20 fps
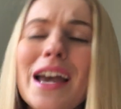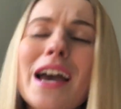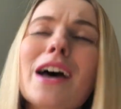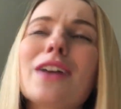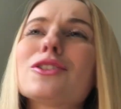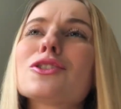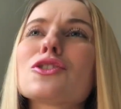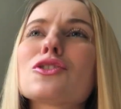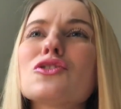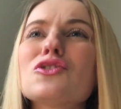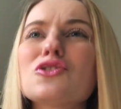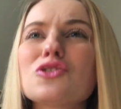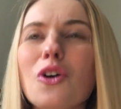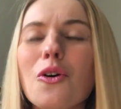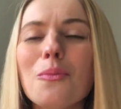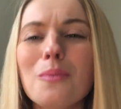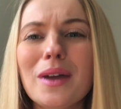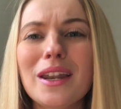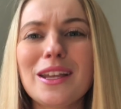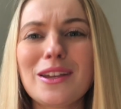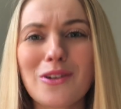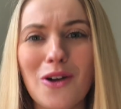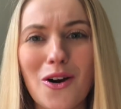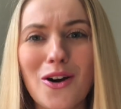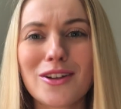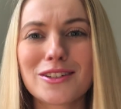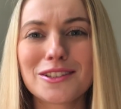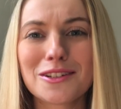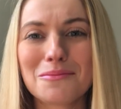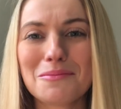and there's so many
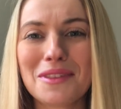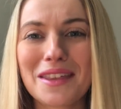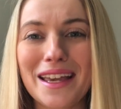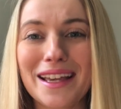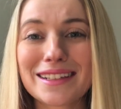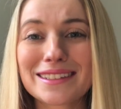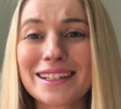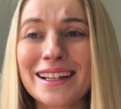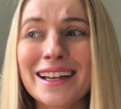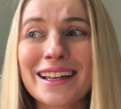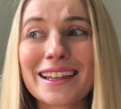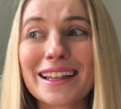awesome things.